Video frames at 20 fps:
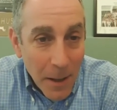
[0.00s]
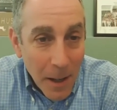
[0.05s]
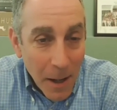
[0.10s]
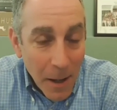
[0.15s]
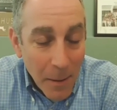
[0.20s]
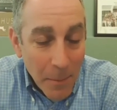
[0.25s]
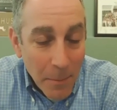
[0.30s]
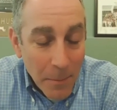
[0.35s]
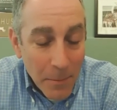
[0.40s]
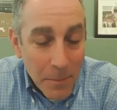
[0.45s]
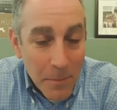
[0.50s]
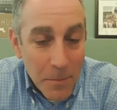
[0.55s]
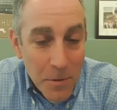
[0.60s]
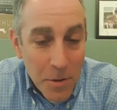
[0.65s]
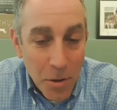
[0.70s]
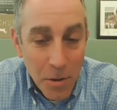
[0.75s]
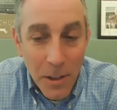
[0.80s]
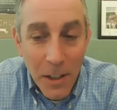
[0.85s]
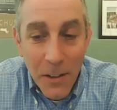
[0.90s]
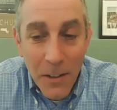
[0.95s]
Um,
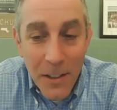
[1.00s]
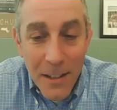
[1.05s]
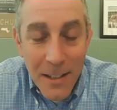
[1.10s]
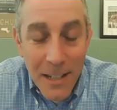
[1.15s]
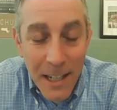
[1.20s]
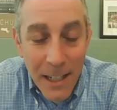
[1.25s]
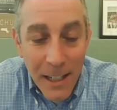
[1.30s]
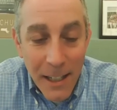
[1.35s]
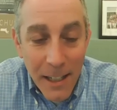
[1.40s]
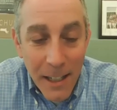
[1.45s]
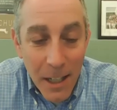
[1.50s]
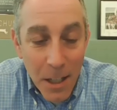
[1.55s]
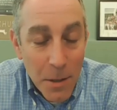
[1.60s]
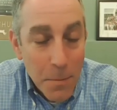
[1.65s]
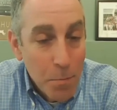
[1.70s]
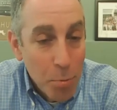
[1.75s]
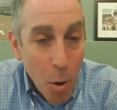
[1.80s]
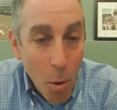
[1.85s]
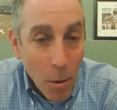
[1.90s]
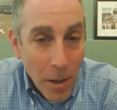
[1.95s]
certainly, the T is
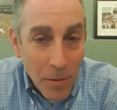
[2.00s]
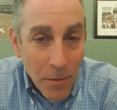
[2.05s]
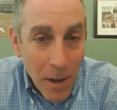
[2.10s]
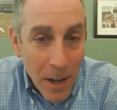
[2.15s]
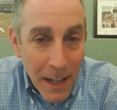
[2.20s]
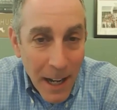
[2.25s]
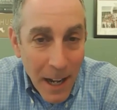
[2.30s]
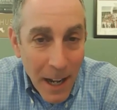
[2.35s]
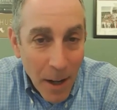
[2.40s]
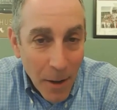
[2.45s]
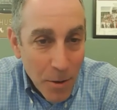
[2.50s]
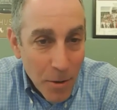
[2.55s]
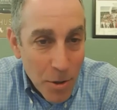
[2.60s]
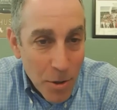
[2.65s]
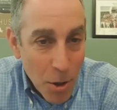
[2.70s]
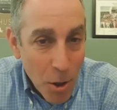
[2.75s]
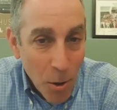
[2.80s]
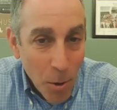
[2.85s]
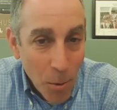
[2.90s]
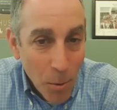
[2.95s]
broken right now. There's
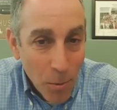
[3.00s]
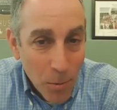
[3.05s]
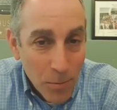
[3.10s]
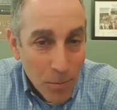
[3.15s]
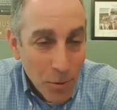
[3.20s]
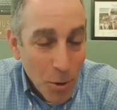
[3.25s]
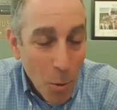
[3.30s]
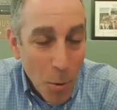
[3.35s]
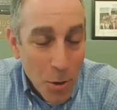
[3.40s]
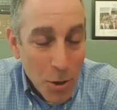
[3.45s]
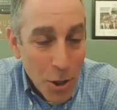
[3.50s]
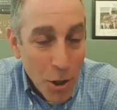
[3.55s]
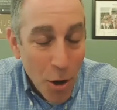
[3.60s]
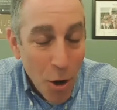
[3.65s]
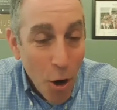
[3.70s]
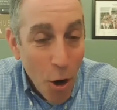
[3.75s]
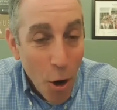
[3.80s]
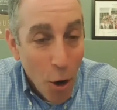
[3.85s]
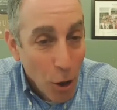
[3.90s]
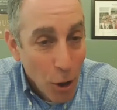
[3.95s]
no no one's going to
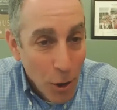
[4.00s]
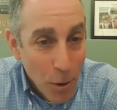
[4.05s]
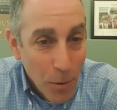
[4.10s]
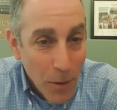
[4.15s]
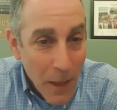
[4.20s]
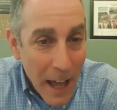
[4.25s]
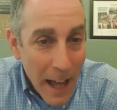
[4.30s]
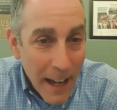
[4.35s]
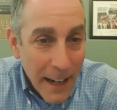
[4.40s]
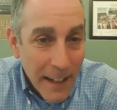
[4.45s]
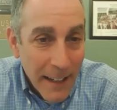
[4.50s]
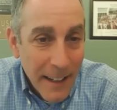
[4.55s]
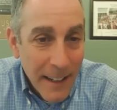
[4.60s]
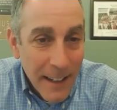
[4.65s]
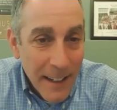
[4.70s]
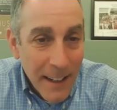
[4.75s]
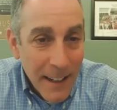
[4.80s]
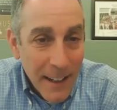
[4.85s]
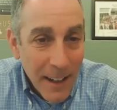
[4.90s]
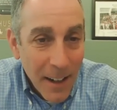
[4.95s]
argue that,
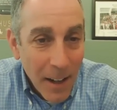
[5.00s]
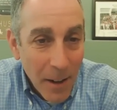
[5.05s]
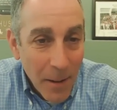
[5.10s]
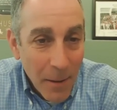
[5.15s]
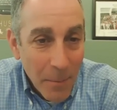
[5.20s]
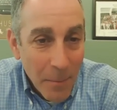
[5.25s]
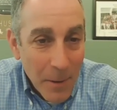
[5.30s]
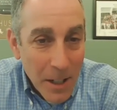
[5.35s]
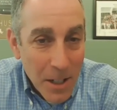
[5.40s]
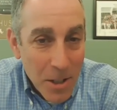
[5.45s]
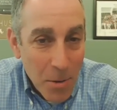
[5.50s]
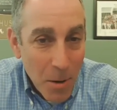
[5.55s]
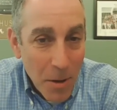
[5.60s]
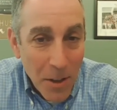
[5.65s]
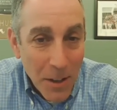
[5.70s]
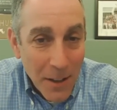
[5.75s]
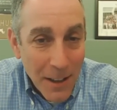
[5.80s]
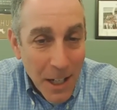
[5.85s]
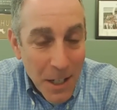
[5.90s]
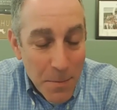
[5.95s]
um, and so I
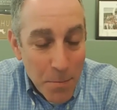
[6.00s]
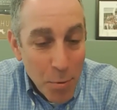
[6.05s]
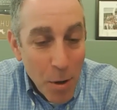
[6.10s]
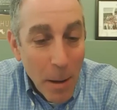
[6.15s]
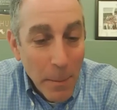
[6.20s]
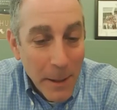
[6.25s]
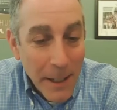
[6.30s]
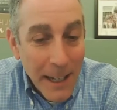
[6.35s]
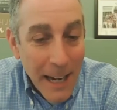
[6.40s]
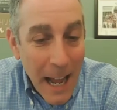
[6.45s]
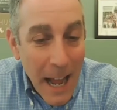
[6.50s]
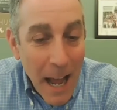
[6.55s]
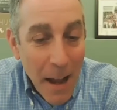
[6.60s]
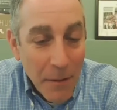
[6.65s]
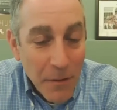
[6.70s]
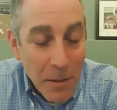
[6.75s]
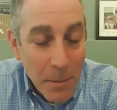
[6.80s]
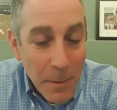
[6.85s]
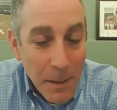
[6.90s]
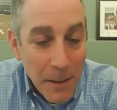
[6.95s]
think that's probably going to have
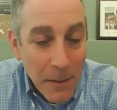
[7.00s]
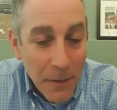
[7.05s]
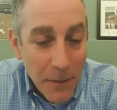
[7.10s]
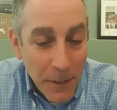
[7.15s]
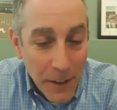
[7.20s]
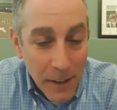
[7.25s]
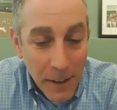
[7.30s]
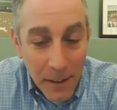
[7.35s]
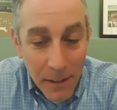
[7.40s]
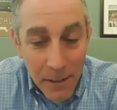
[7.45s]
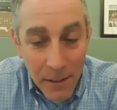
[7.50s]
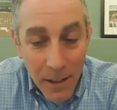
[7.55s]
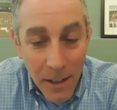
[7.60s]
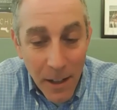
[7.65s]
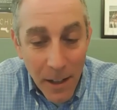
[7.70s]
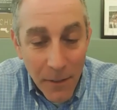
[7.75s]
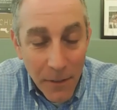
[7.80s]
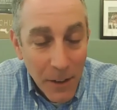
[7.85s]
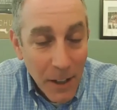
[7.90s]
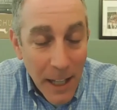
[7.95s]
to be Phil
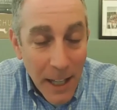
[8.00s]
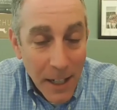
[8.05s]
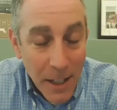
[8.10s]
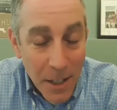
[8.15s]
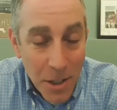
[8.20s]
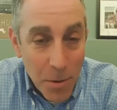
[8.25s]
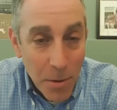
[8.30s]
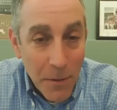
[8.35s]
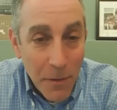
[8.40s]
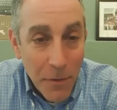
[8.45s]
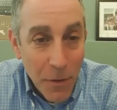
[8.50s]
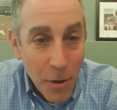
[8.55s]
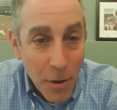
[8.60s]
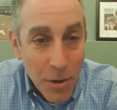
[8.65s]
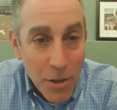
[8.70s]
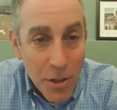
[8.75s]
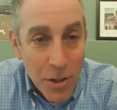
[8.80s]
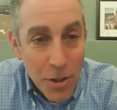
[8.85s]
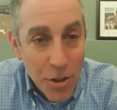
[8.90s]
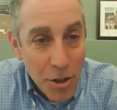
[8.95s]
uh, sort of
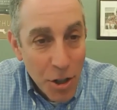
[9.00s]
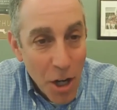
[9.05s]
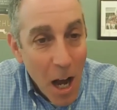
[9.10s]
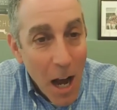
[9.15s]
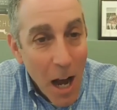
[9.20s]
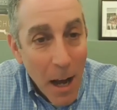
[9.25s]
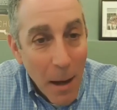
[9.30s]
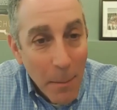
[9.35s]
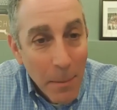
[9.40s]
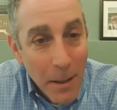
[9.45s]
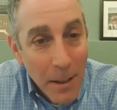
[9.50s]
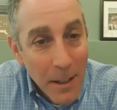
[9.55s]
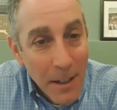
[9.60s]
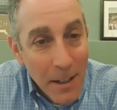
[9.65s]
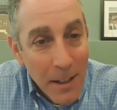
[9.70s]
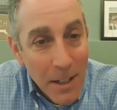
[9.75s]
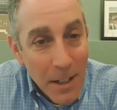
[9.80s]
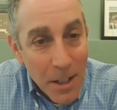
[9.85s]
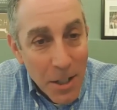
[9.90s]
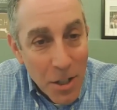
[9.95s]
first job
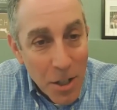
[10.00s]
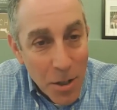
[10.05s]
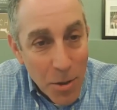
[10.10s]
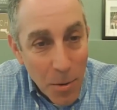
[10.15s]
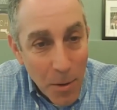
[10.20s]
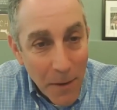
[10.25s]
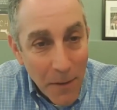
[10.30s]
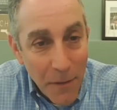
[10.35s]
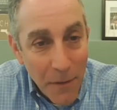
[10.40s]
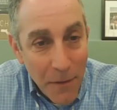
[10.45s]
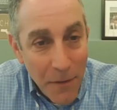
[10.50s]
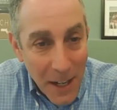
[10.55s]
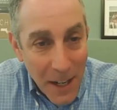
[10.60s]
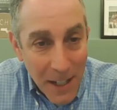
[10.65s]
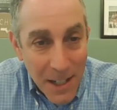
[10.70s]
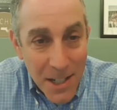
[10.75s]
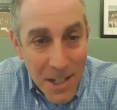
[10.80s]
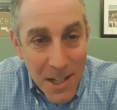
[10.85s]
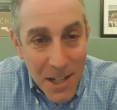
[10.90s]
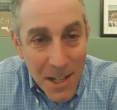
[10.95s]
is to sort of
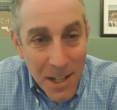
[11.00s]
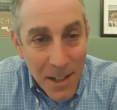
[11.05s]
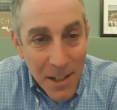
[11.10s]
fix